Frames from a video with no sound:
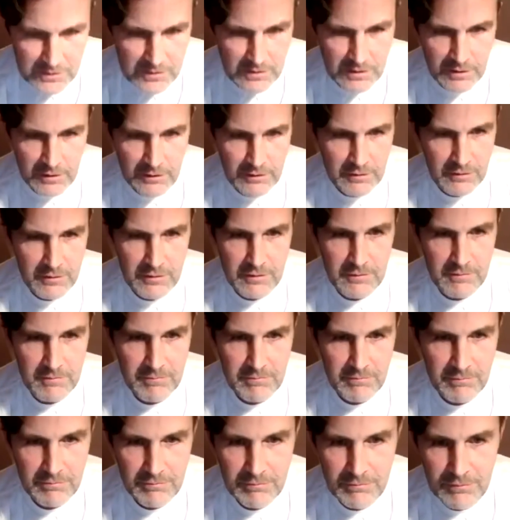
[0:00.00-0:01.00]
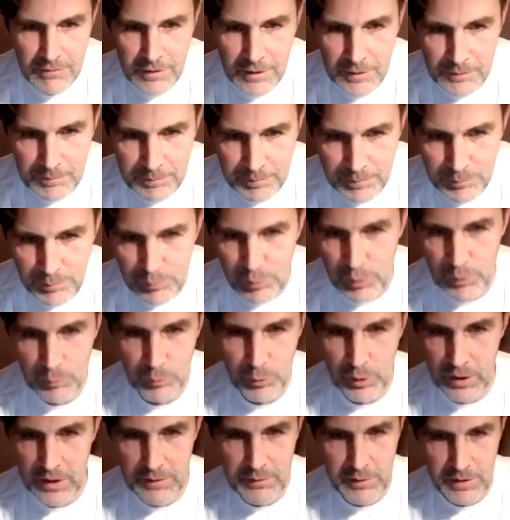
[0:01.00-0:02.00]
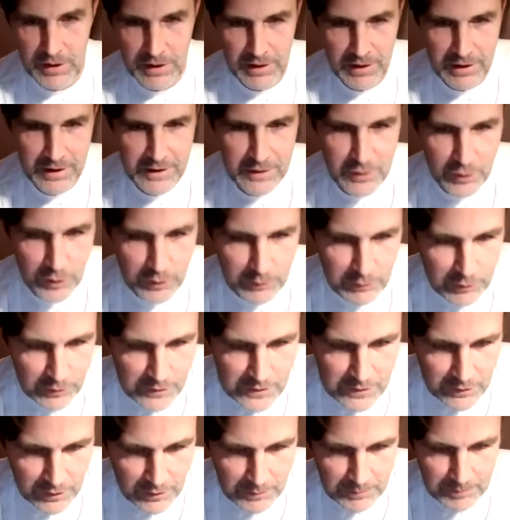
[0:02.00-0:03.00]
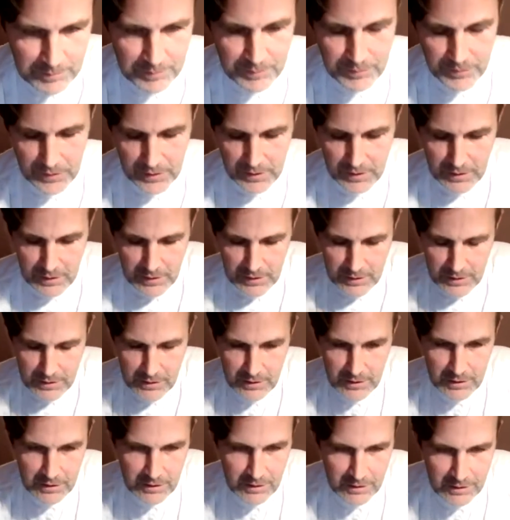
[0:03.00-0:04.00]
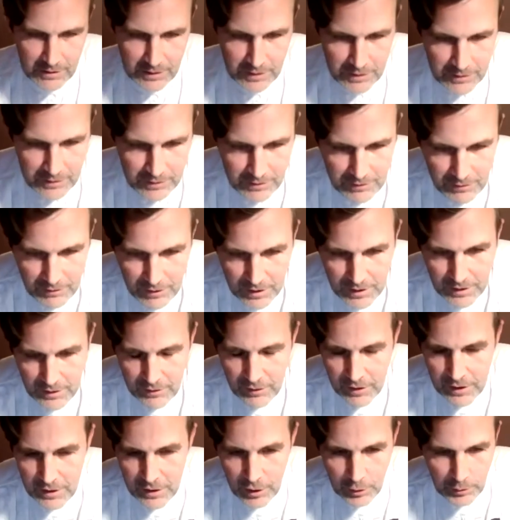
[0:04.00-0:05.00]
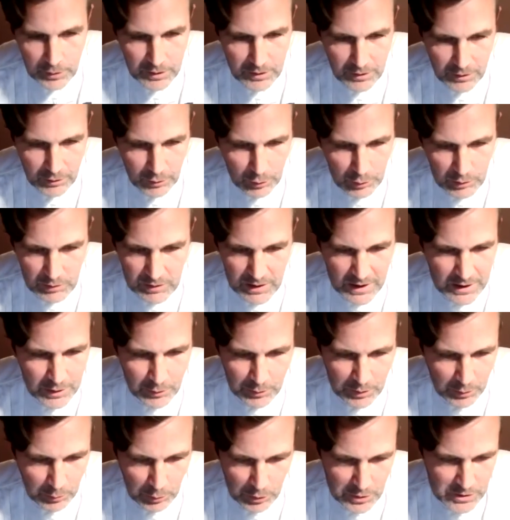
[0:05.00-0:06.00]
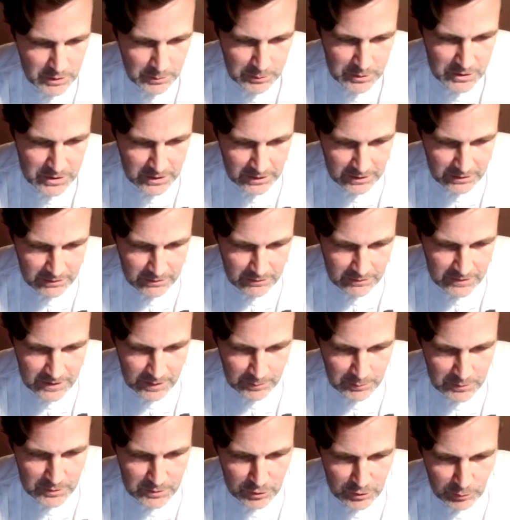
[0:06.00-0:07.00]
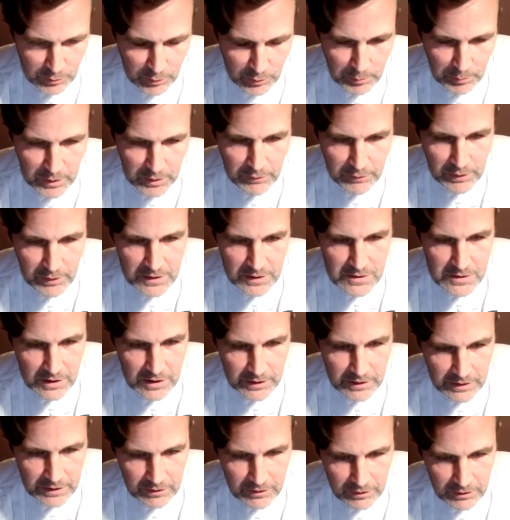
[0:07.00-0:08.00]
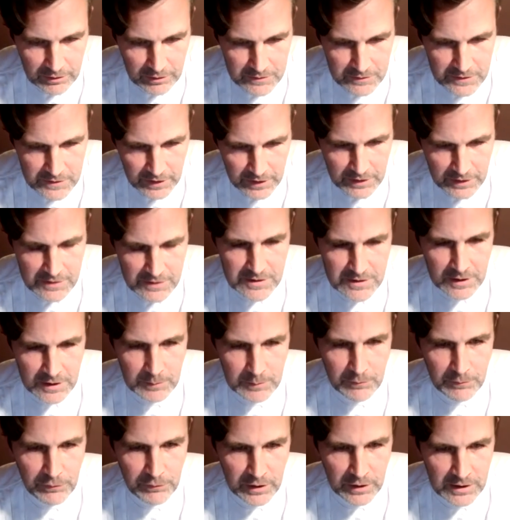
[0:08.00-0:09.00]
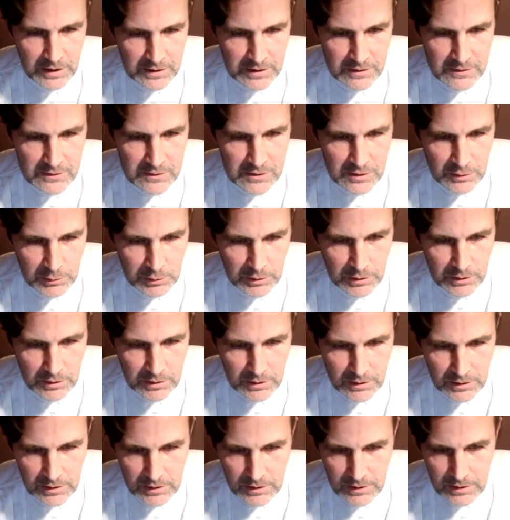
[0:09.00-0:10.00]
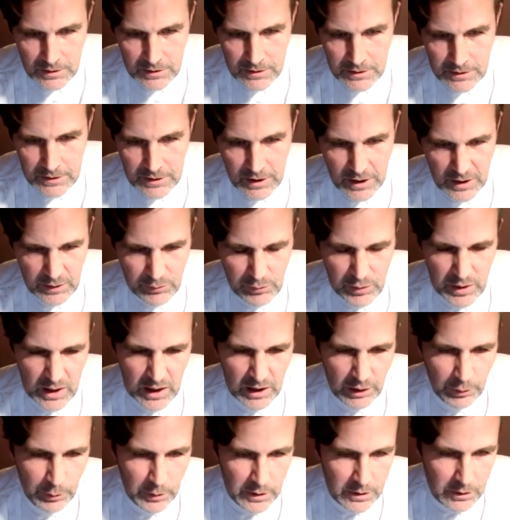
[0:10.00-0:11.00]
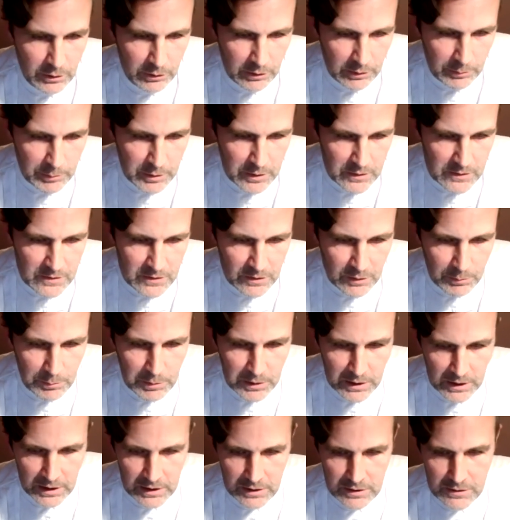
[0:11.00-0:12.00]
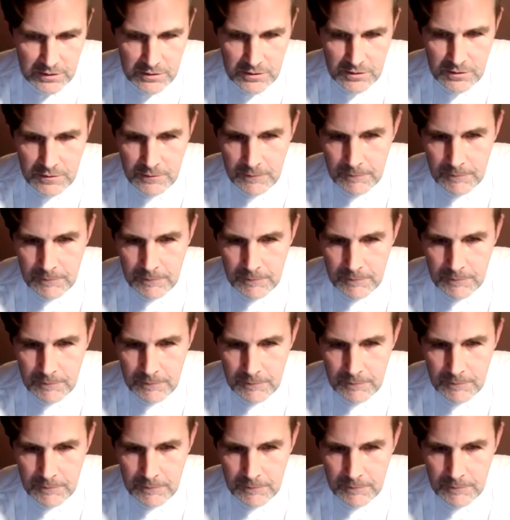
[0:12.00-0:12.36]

and print whatever they like on the front of them, and they go in the washing machine same as normal, but eventually the cyanotype fades to a kind of yellowy color because of the pH.